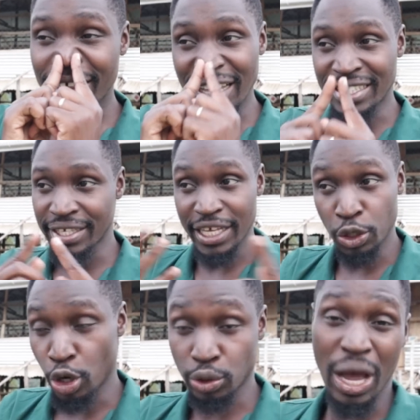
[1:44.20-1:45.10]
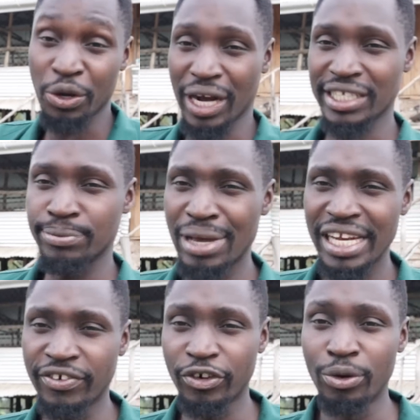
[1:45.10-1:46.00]
That's in the nose, where you can smell
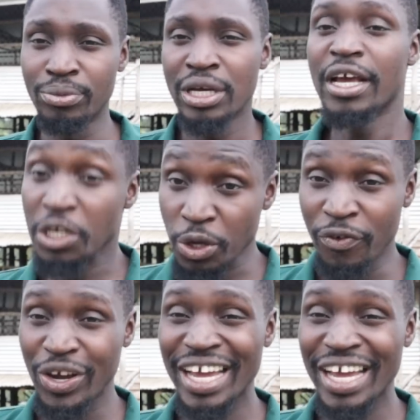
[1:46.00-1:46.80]
it from. So if we